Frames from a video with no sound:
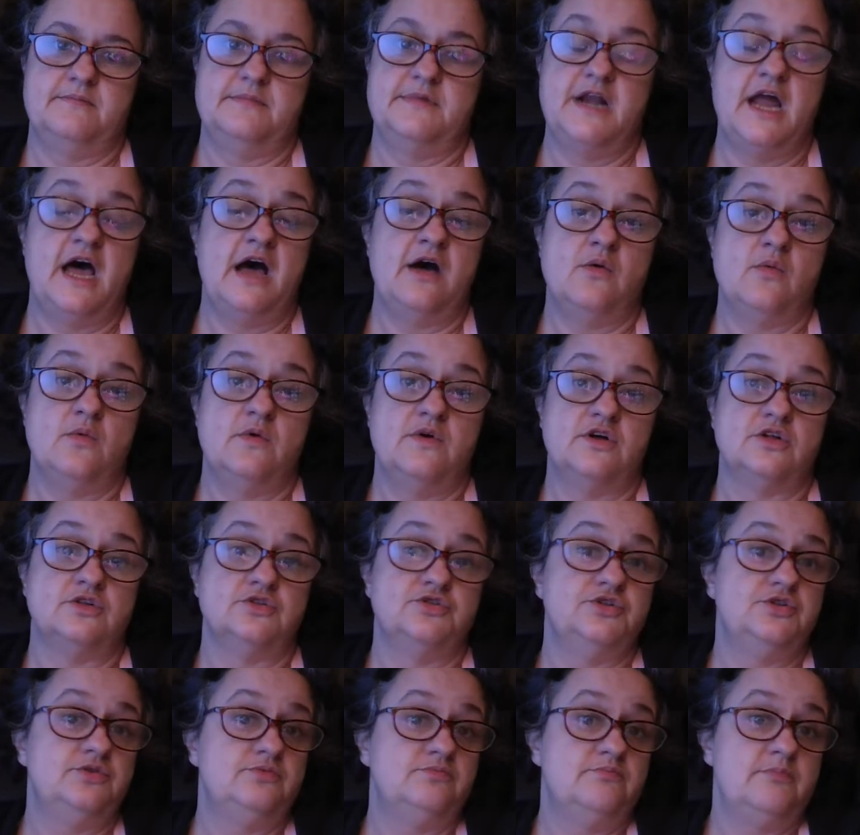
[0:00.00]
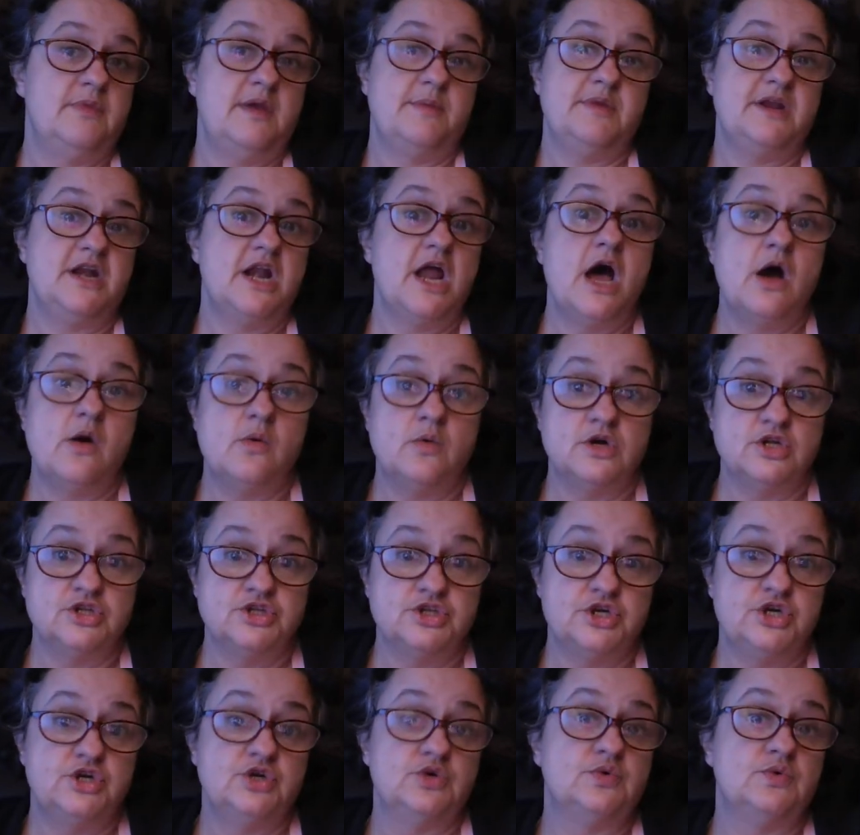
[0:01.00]
not well, maybe not well
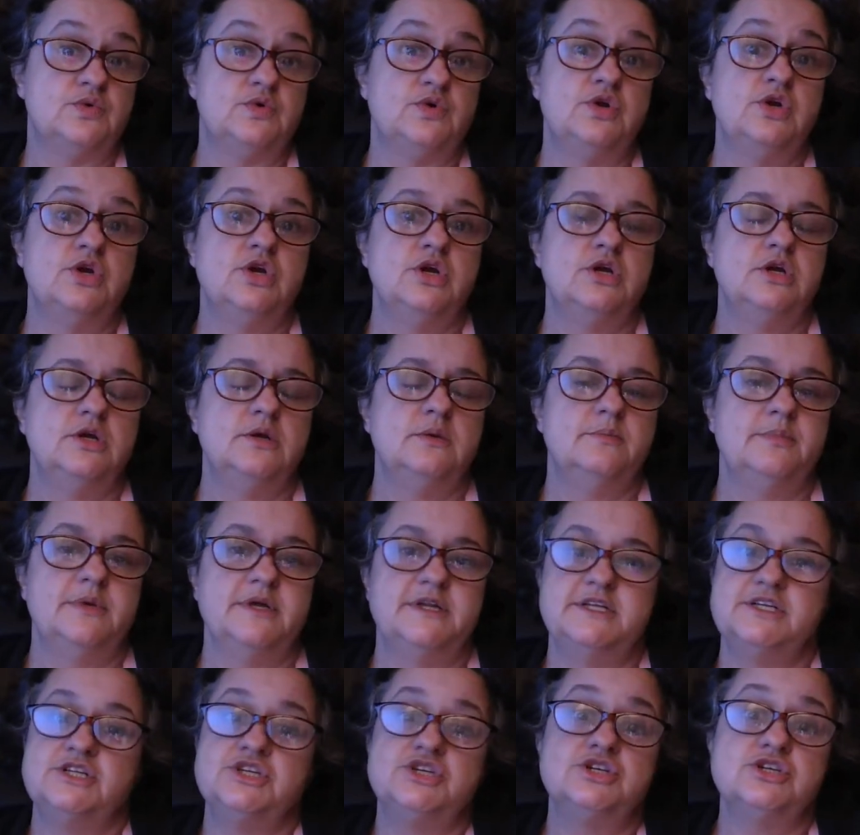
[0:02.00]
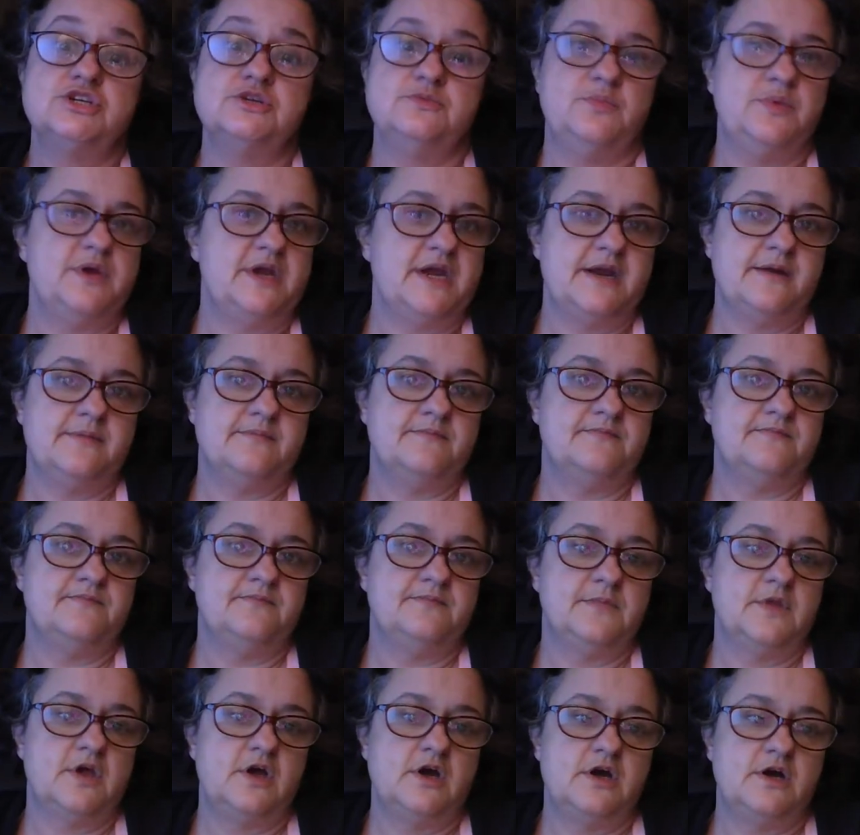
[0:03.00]
known, but it should be.
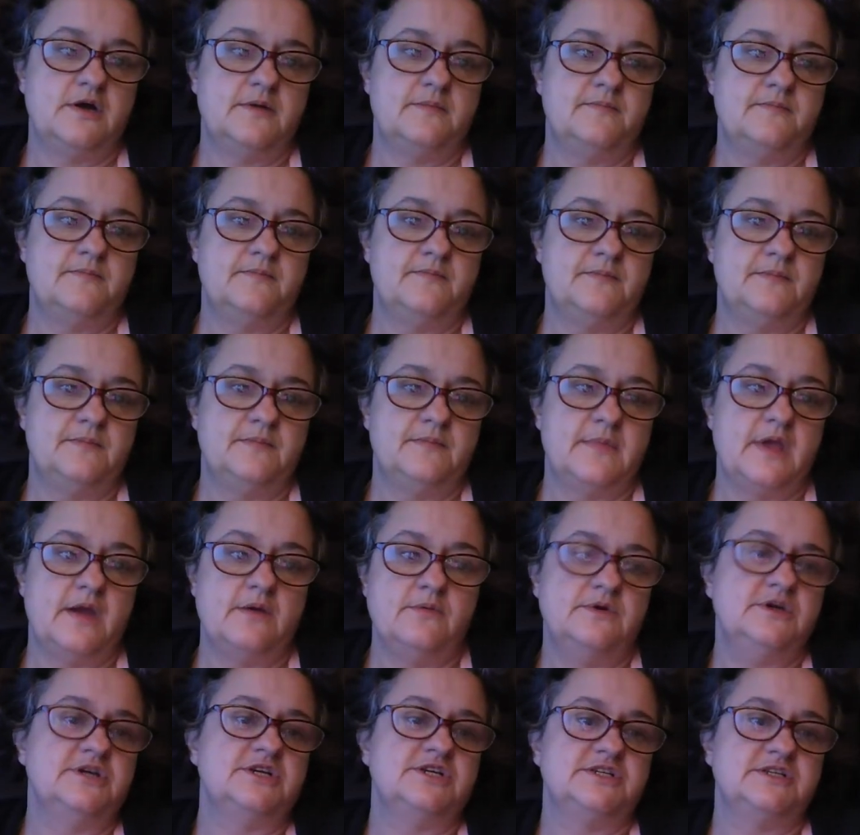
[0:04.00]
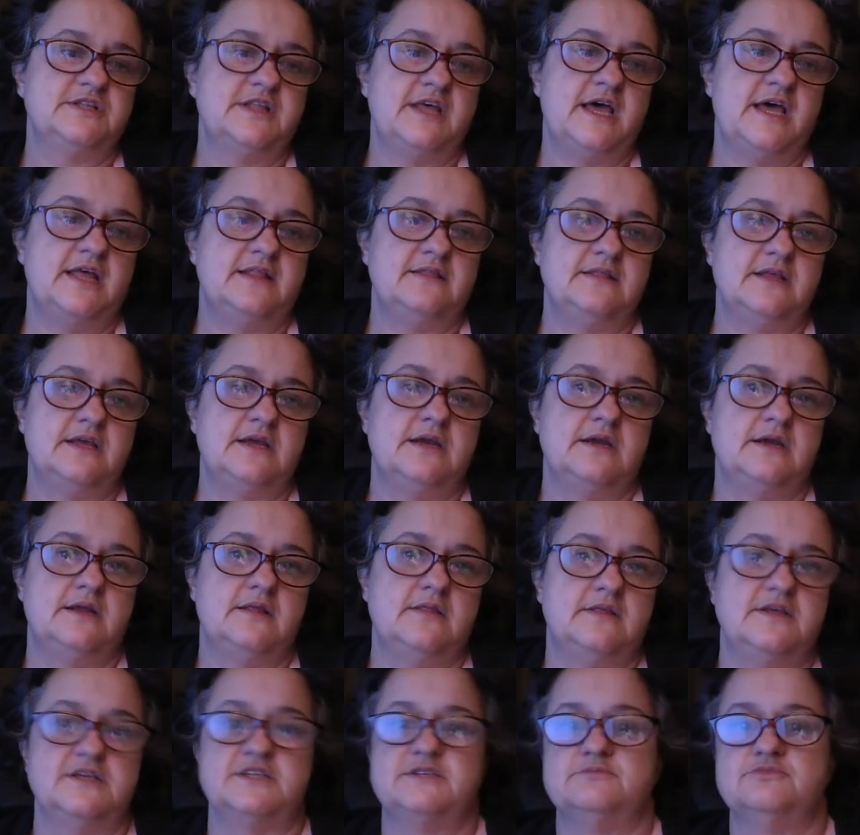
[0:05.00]
Um, I wish that
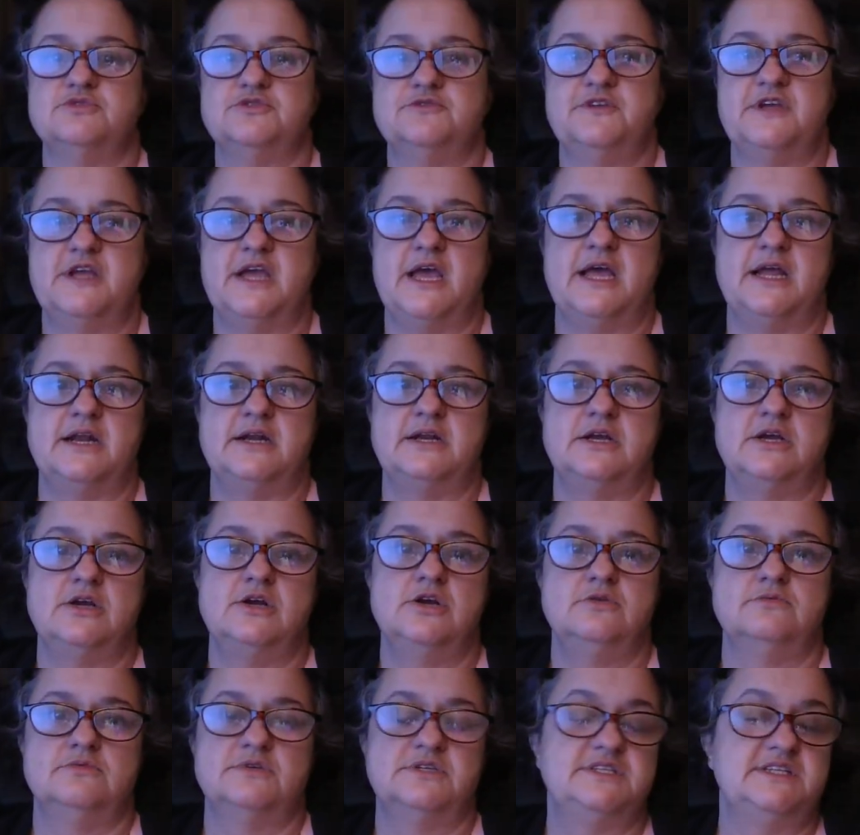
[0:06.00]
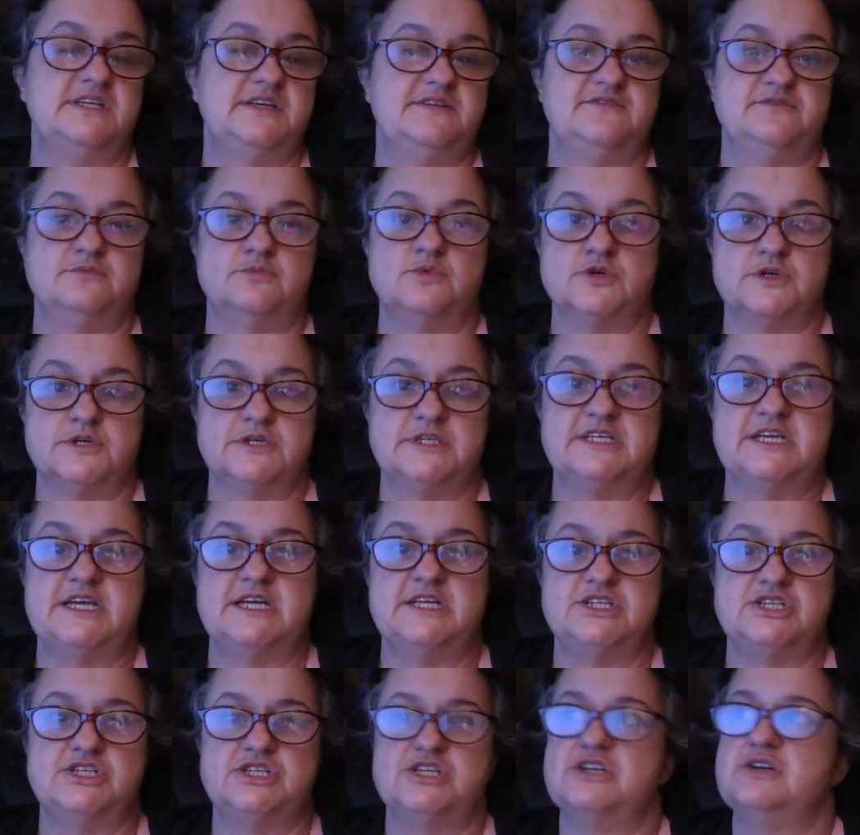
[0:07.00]
they this movie had received more
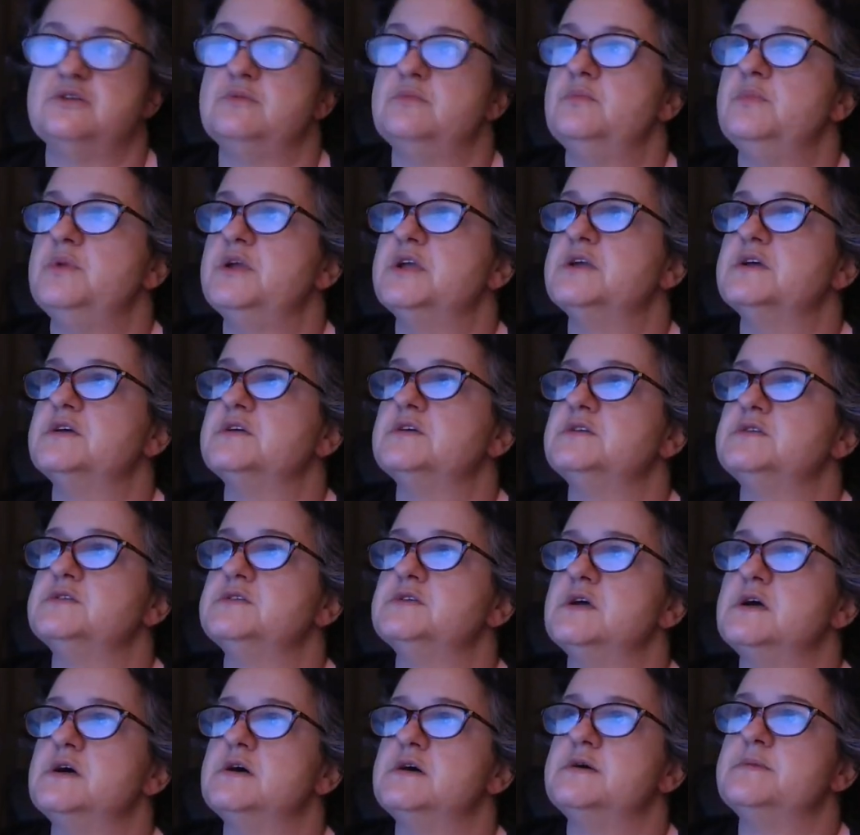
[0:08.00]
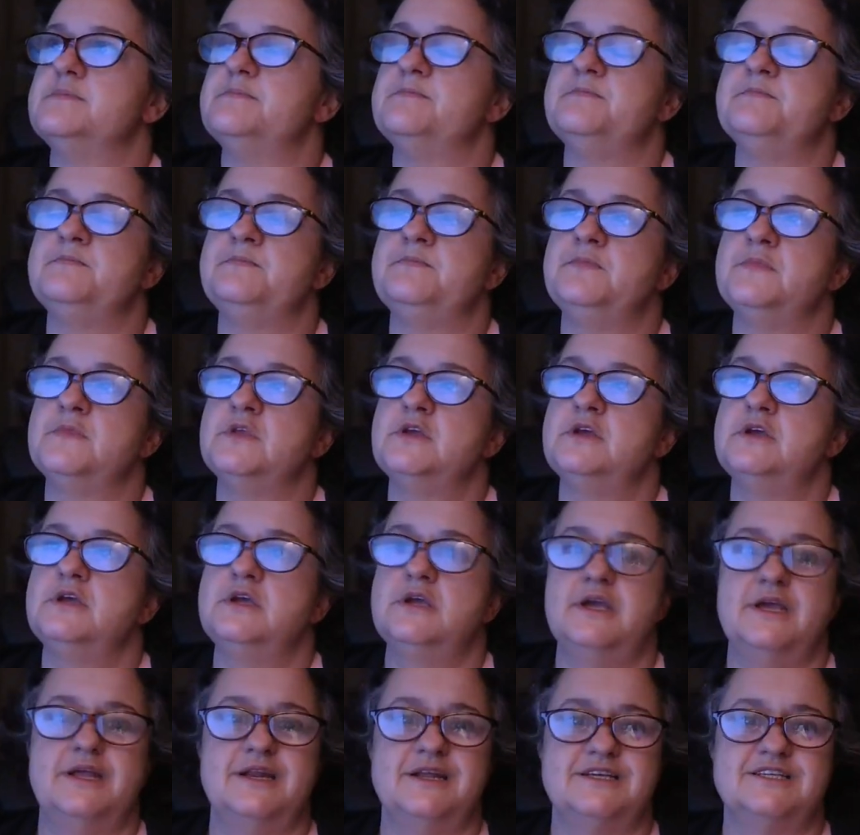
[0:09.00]
attention because um,
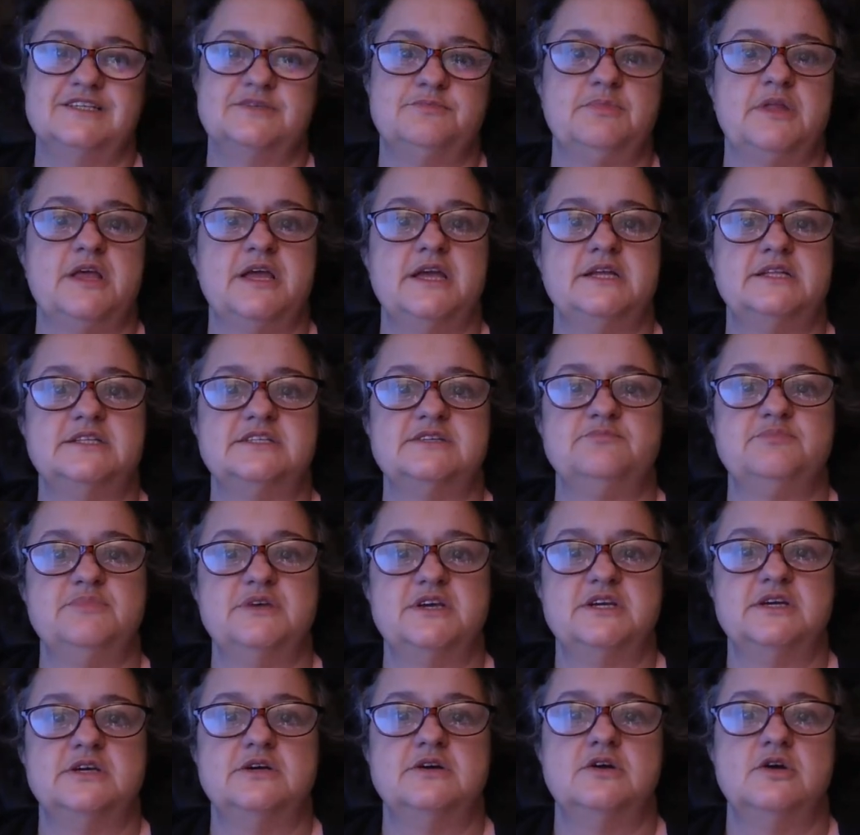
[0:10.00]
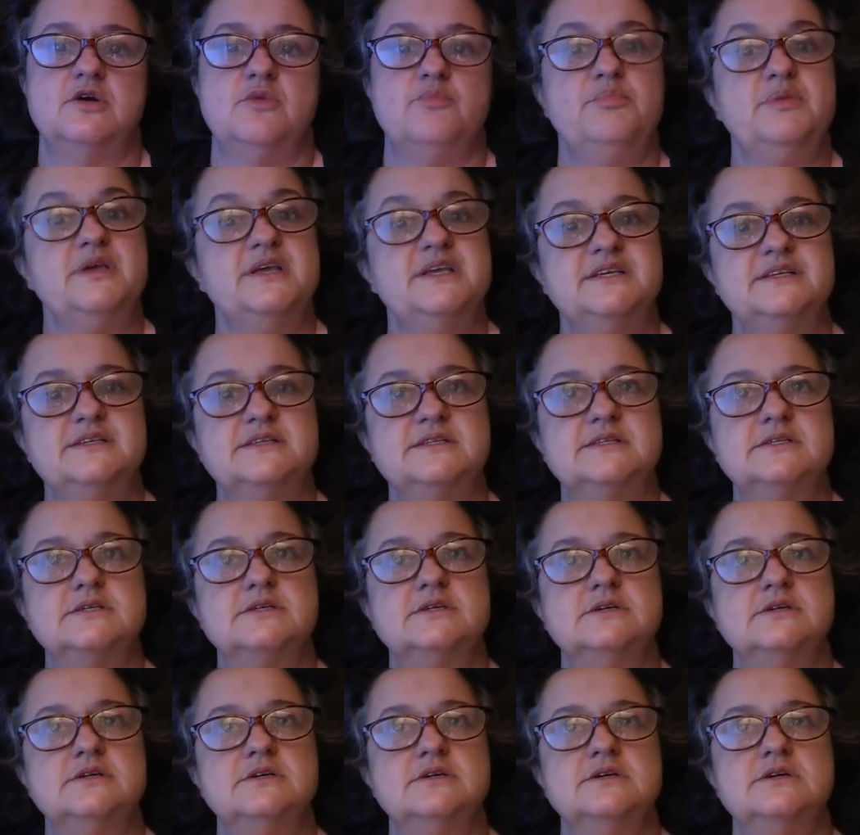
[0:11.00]
it explains a big piece